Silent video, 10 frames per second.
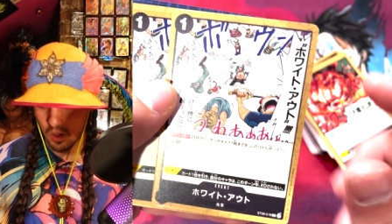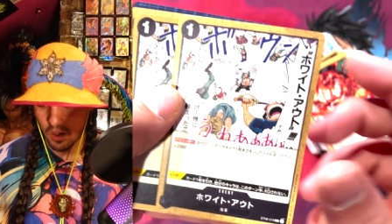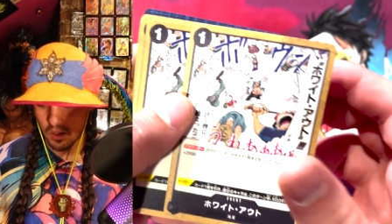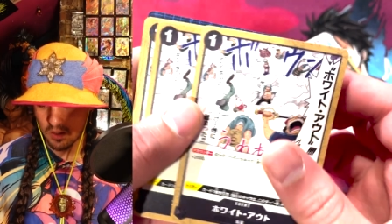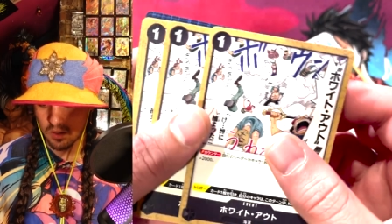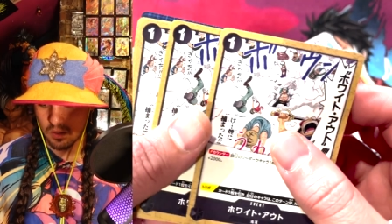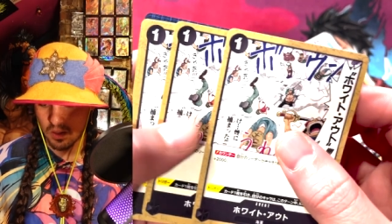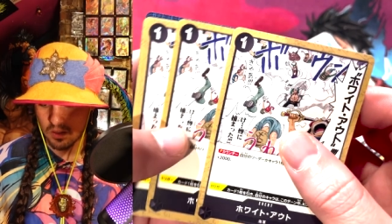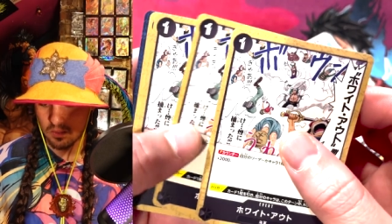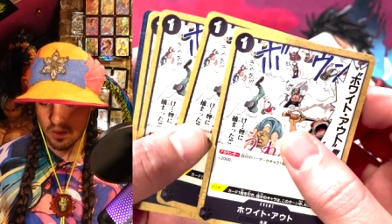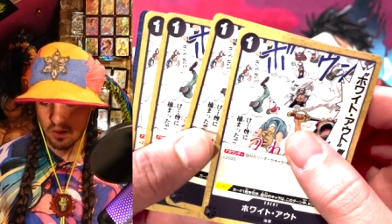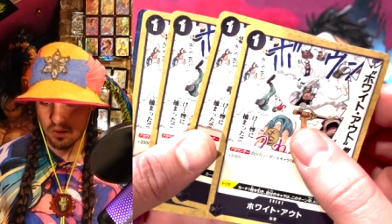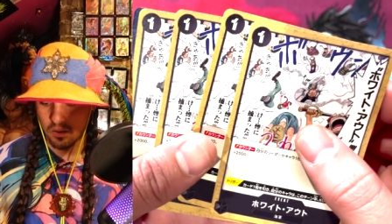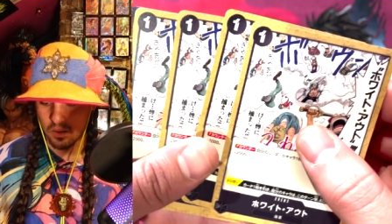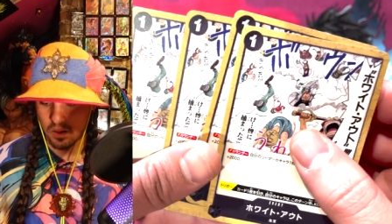probably does something else, but I don't
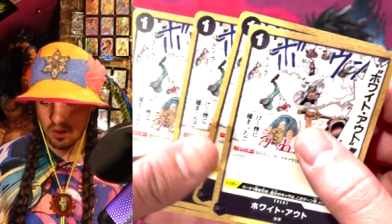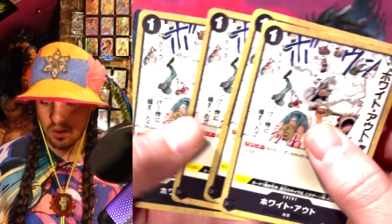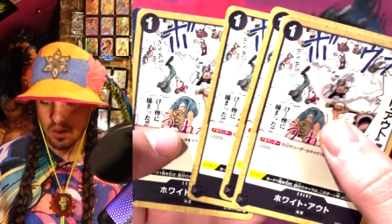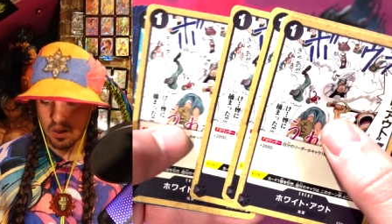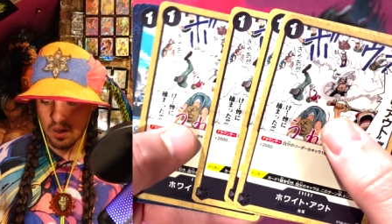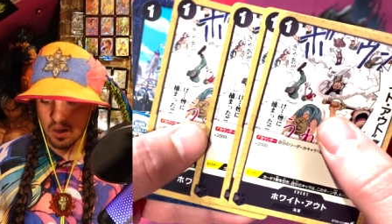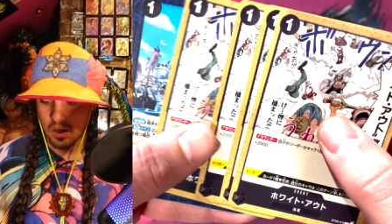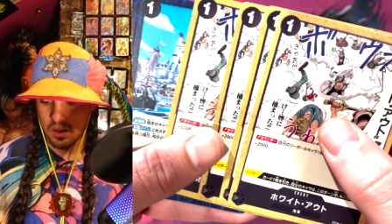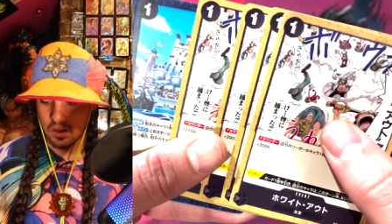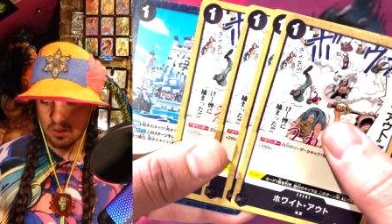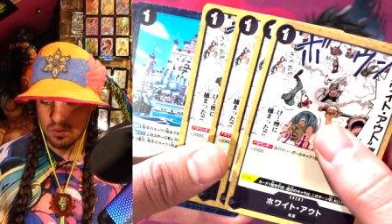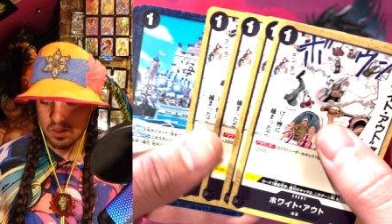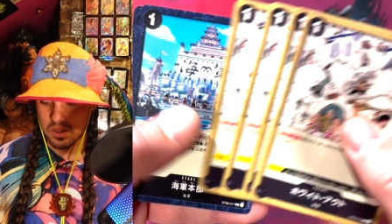know here. And I think there was a